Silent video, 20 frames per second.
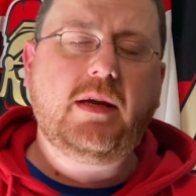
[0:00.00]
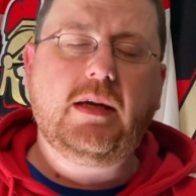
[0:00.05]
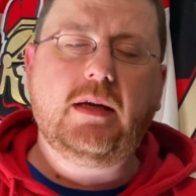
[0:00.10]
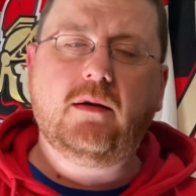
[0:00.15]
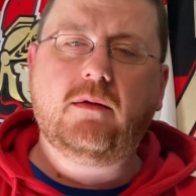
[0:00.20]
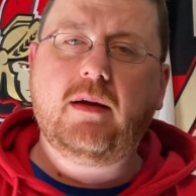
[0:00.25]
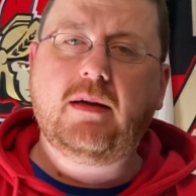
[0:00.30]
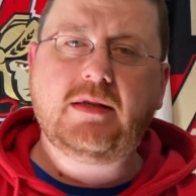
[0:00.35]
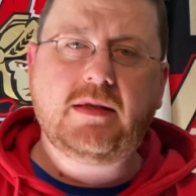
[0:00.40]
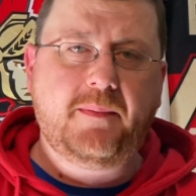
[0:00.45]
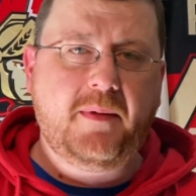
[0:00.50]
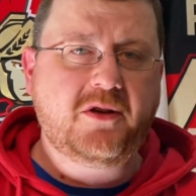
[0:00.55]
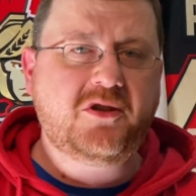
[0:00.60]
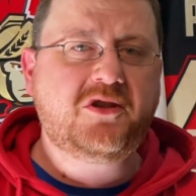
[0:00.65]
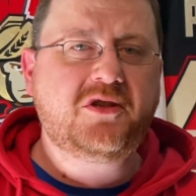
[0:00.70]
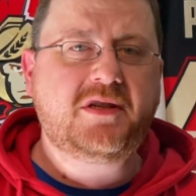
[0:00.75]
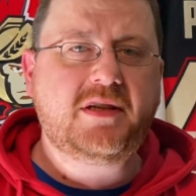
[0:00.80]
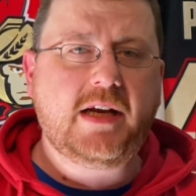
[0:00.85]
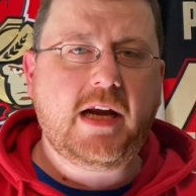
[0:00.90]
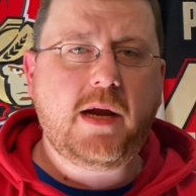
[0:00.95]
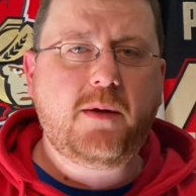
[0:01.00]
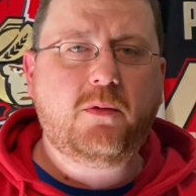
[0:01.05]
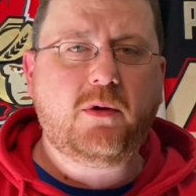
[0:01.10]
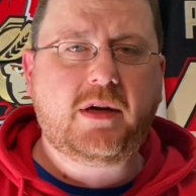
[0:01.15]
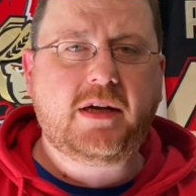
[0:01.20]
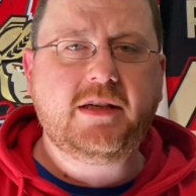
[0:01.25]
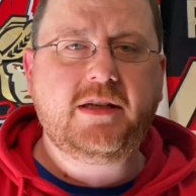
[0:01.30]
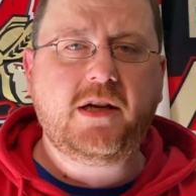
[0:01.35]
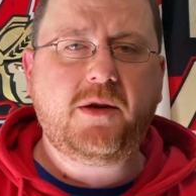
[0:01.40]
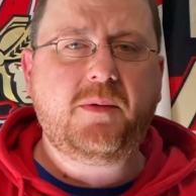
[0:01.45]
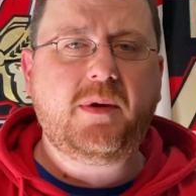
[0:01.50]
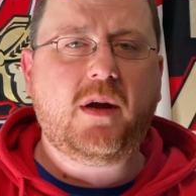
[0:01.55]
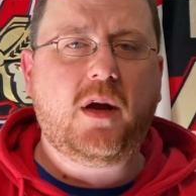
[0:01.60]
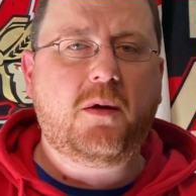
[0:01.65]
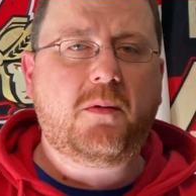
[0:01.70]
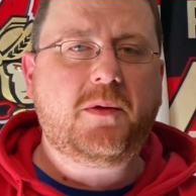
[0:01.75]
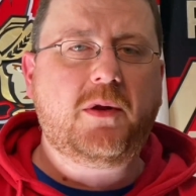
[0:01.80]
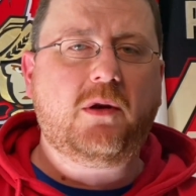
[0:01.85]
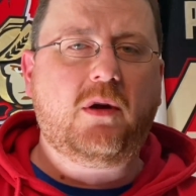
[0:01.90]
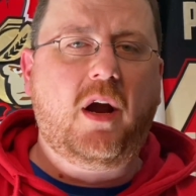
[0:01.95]
You know, as I mentioned, today we're continuing on
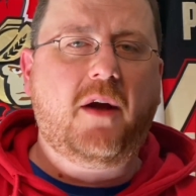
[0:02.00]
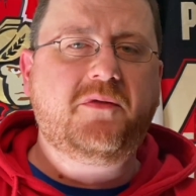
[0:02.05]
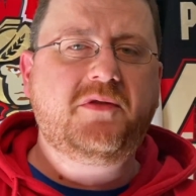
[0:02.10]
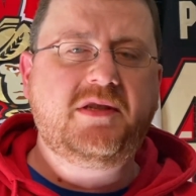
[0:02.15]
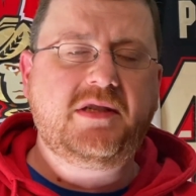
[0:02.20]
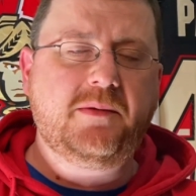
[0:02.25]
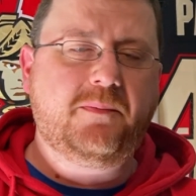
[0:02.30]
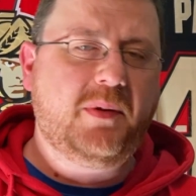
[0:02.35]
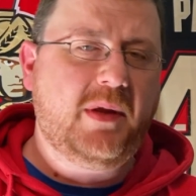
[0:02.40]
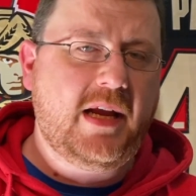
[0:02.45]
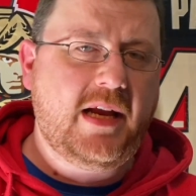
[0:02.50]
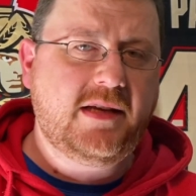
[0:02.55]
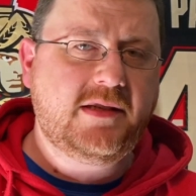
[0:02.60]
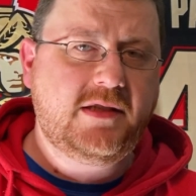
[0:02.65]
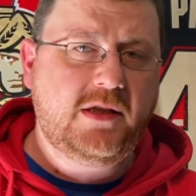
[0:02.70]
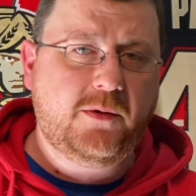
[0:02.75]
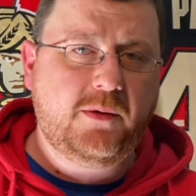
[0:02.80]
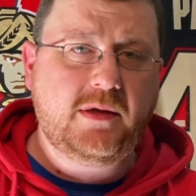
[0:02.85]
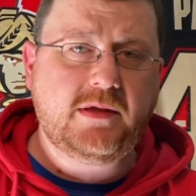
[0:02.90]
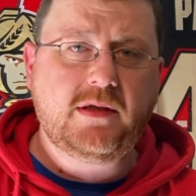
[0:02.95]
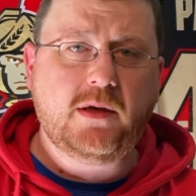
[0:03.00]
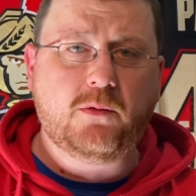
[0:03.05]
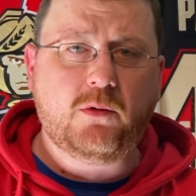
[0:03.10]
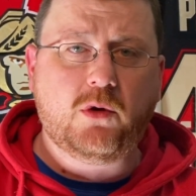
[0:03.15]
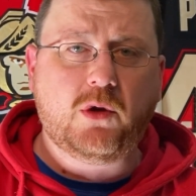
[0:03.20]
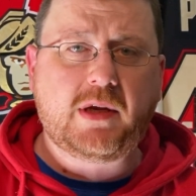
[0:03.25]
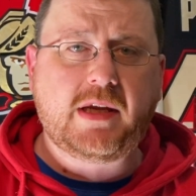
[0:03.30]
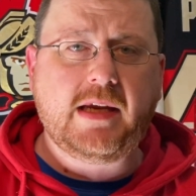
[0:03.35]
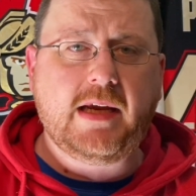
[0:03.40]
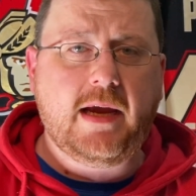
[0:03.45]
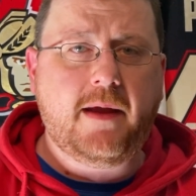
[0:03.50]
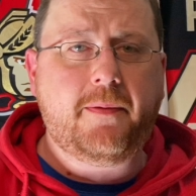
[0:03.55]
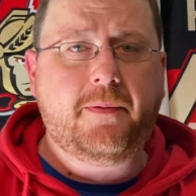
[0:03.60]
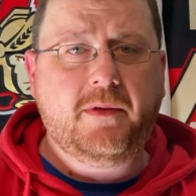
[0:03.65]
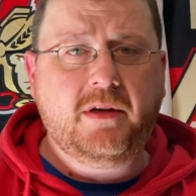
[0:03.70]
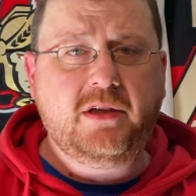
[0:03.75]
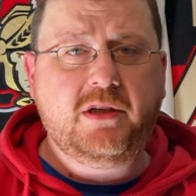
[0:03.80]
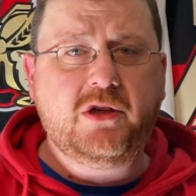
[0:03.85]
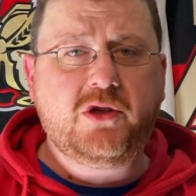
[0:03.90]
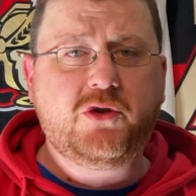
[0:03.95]
with our offseason plan series and we're looking at
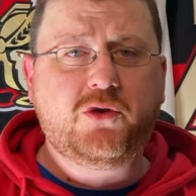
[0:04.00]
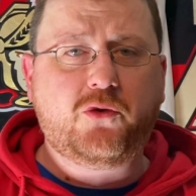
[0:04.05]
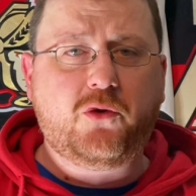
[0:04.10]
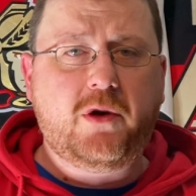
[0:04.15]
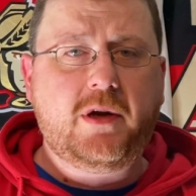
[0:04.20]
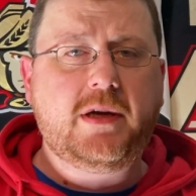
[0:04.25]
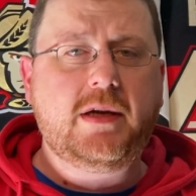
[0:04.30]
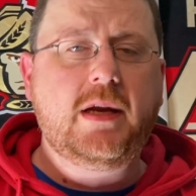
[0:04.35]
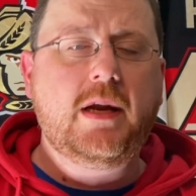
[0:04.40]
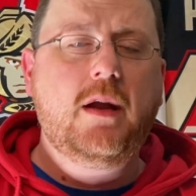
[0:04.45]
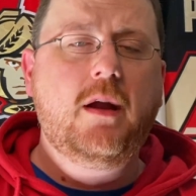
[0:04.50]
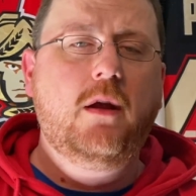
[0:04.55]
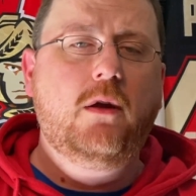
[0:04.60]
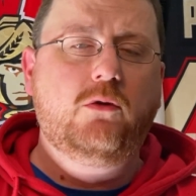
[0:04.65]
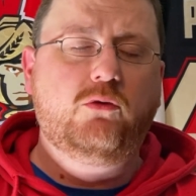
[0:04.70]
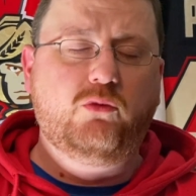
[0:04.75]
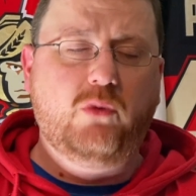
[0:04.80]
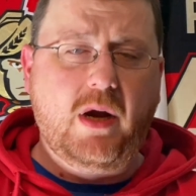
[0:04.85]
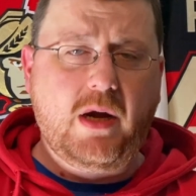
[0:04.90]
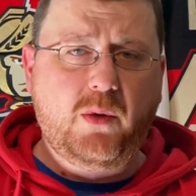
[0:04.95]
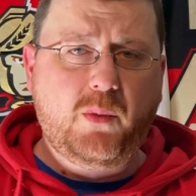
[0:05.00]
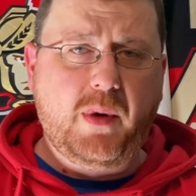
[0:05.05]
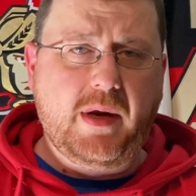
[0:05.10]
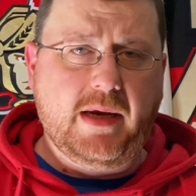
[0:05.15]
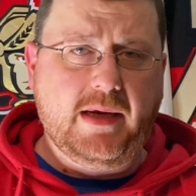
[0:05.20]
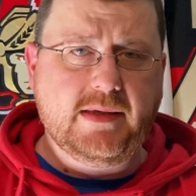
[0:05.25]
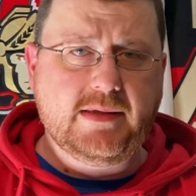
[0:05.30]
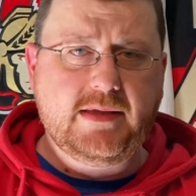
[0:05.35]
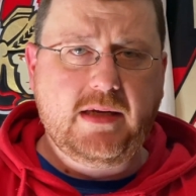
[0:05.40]
the Detroit Red Wings.